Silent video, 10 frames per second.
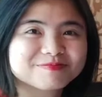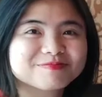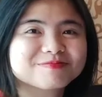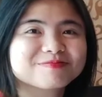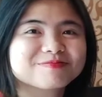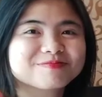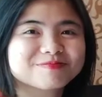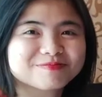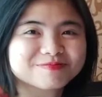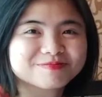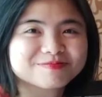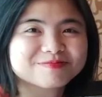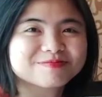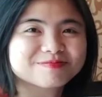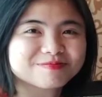
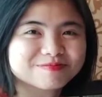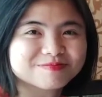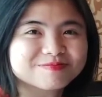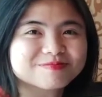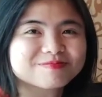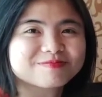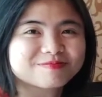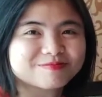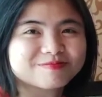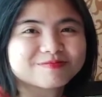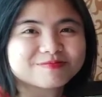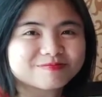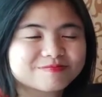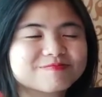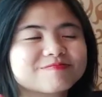
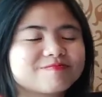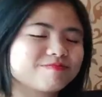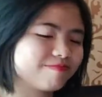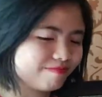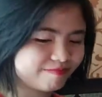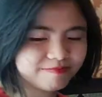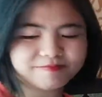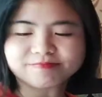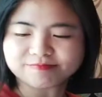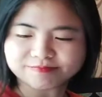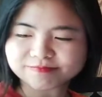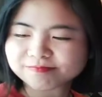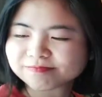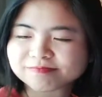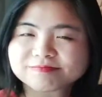
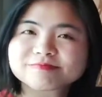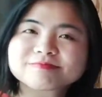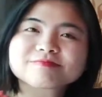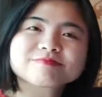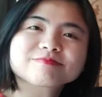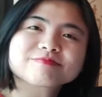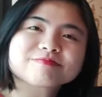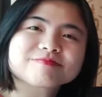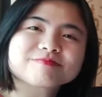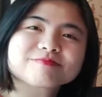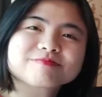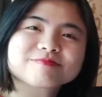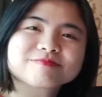(silent)